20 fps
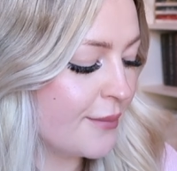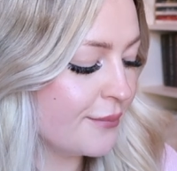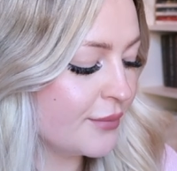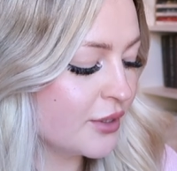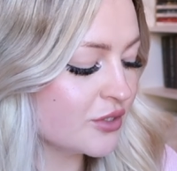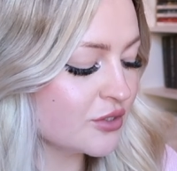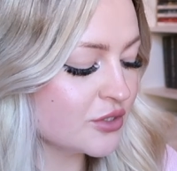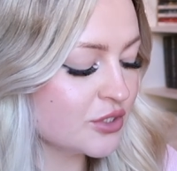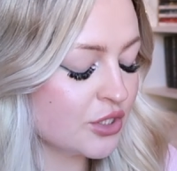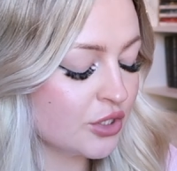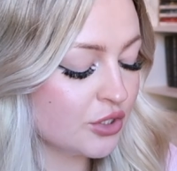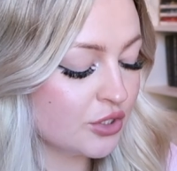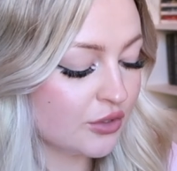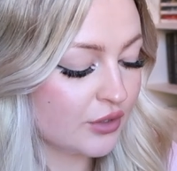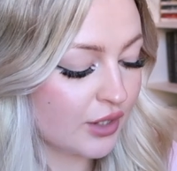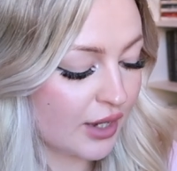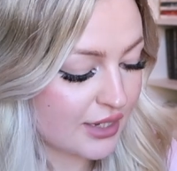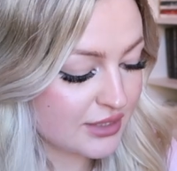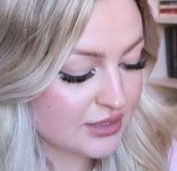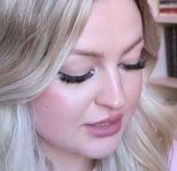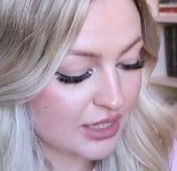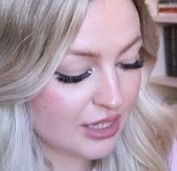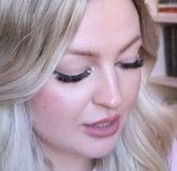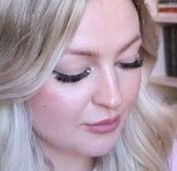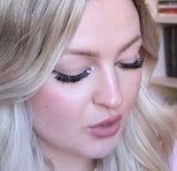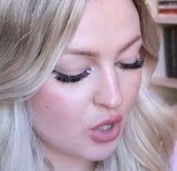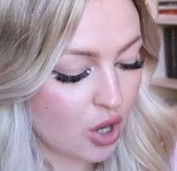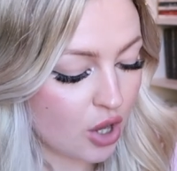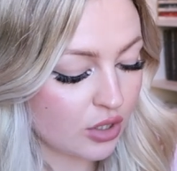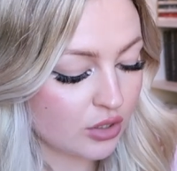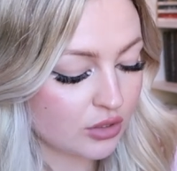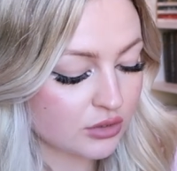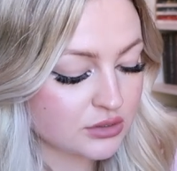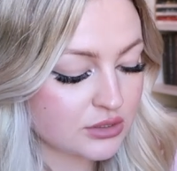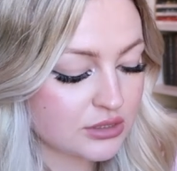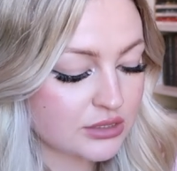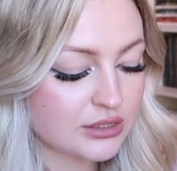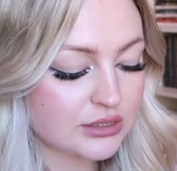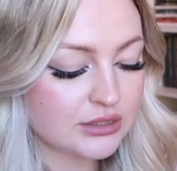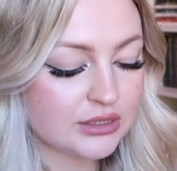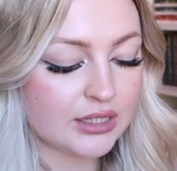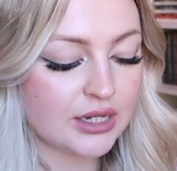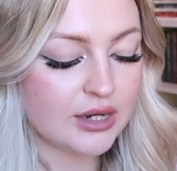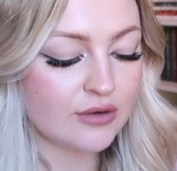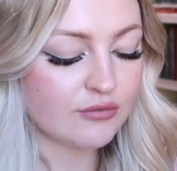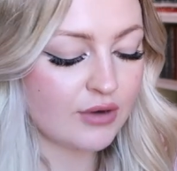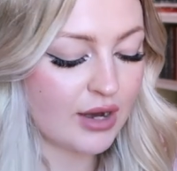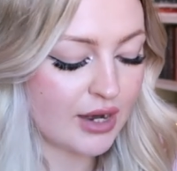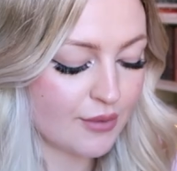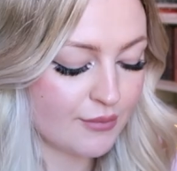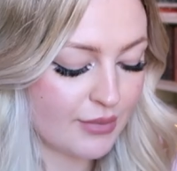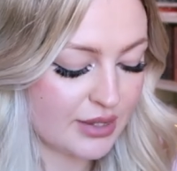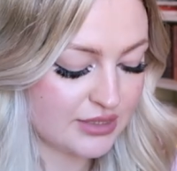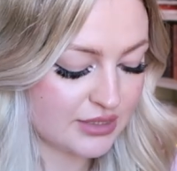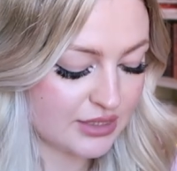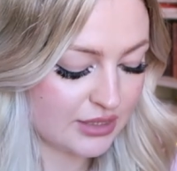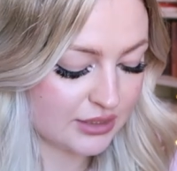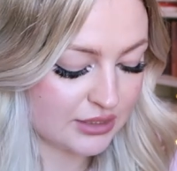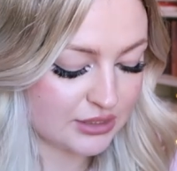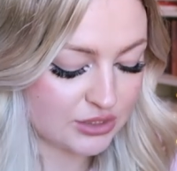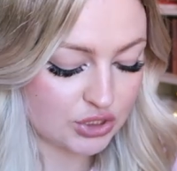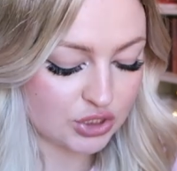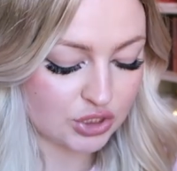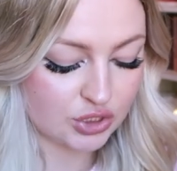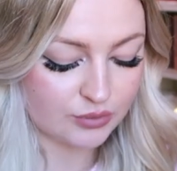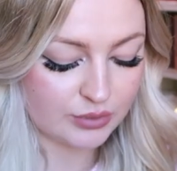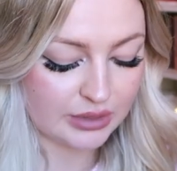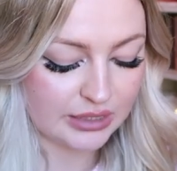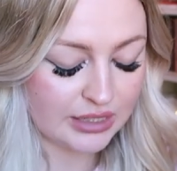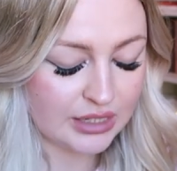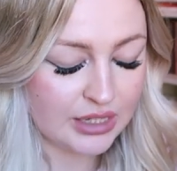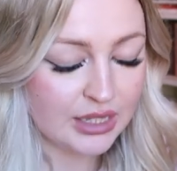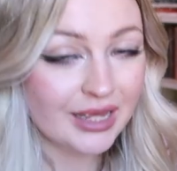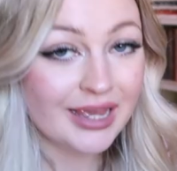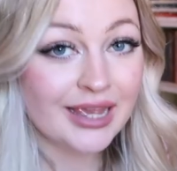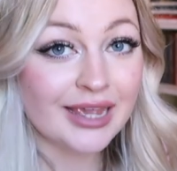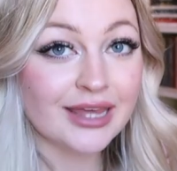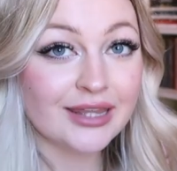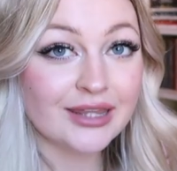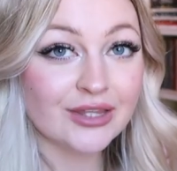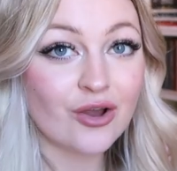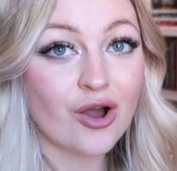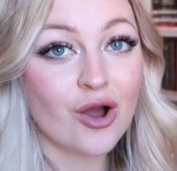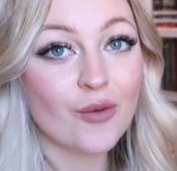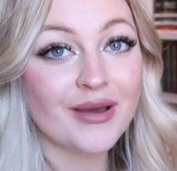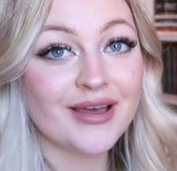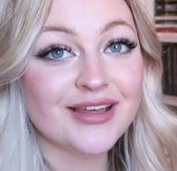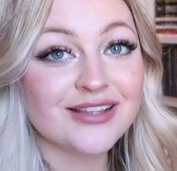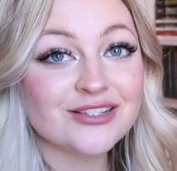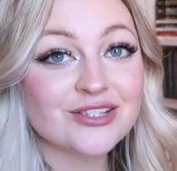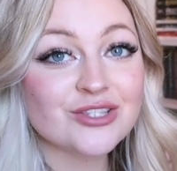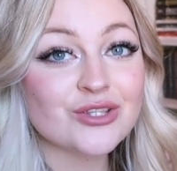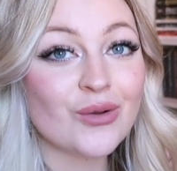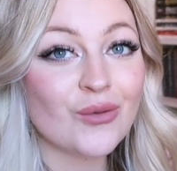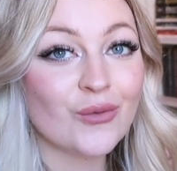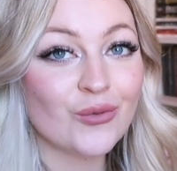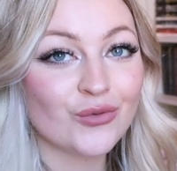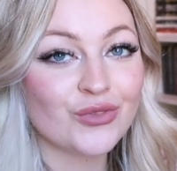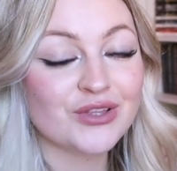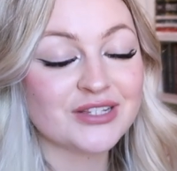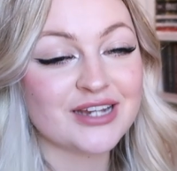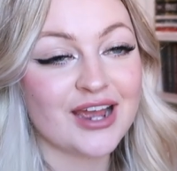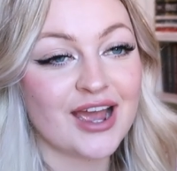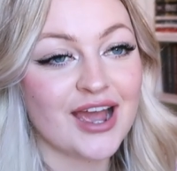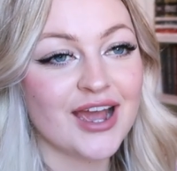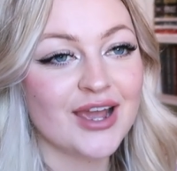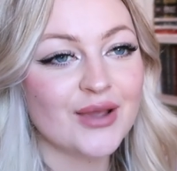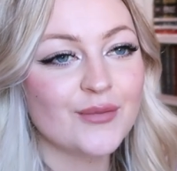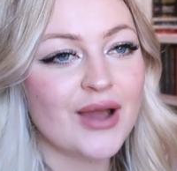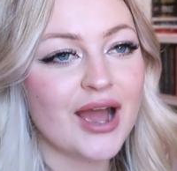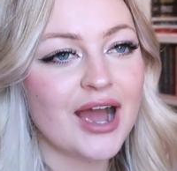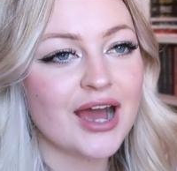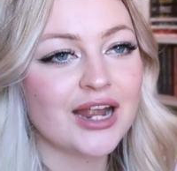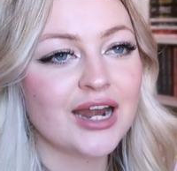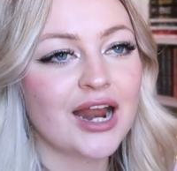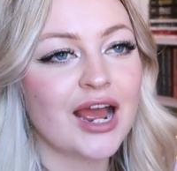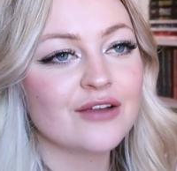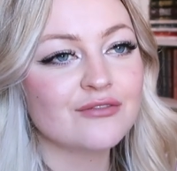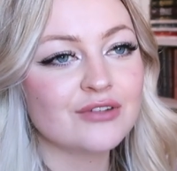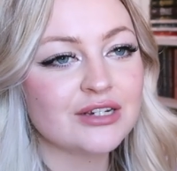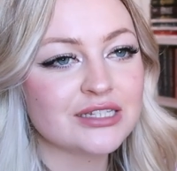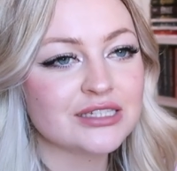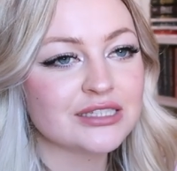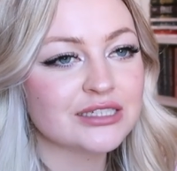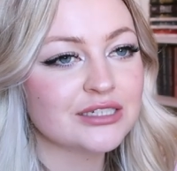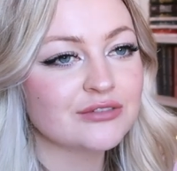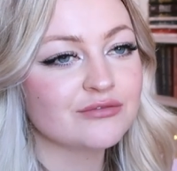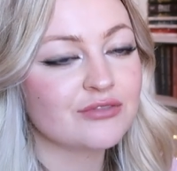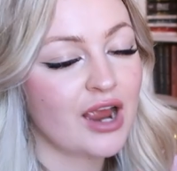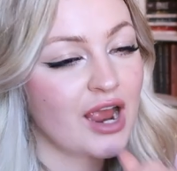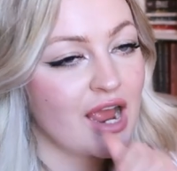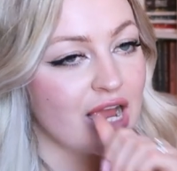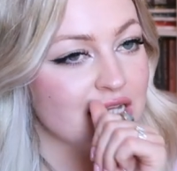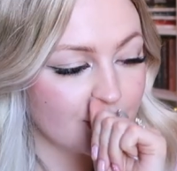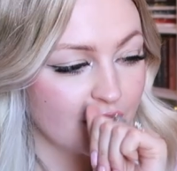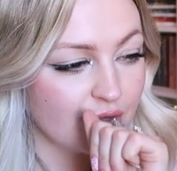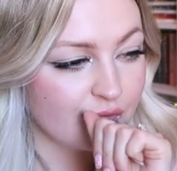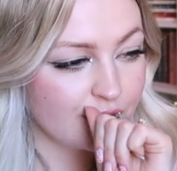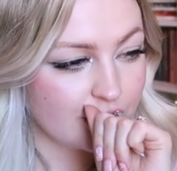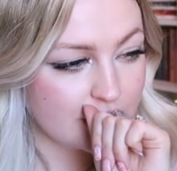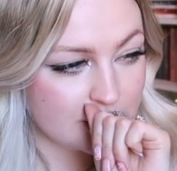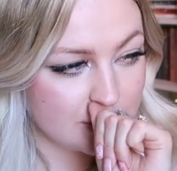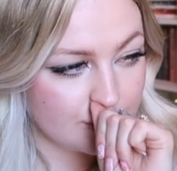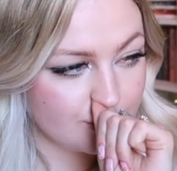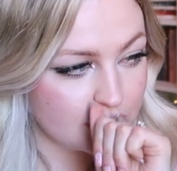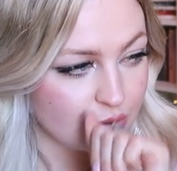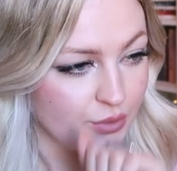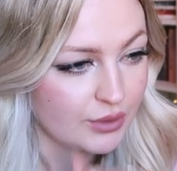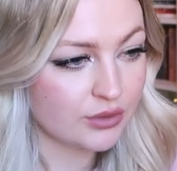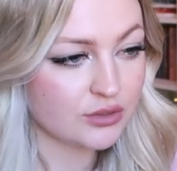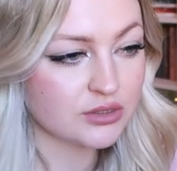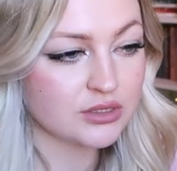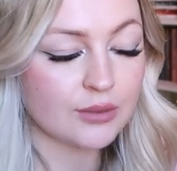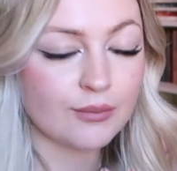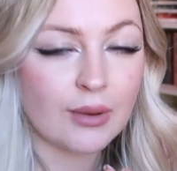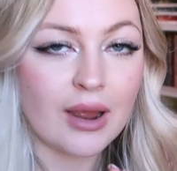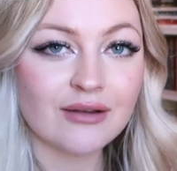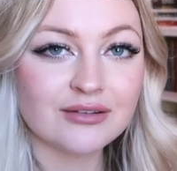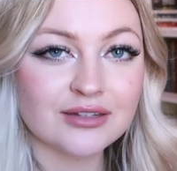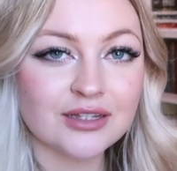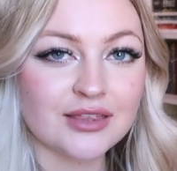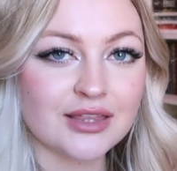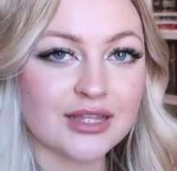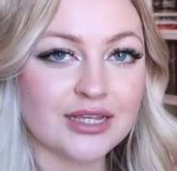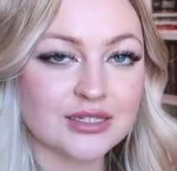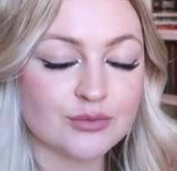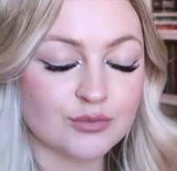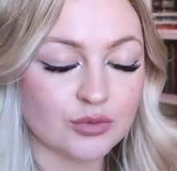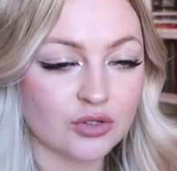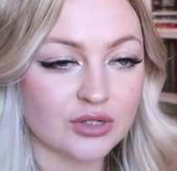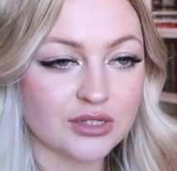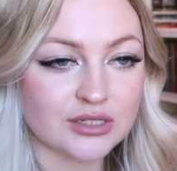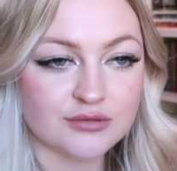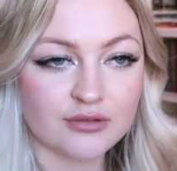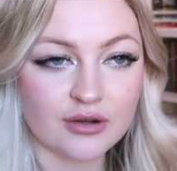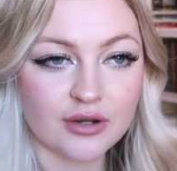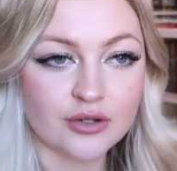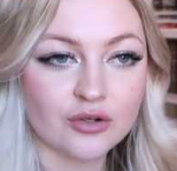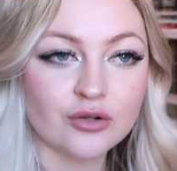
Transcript: Because you guys keep constantly recommending this to me in the comments all the time. And I recently read The Infinity Between Us, and apparently this book is very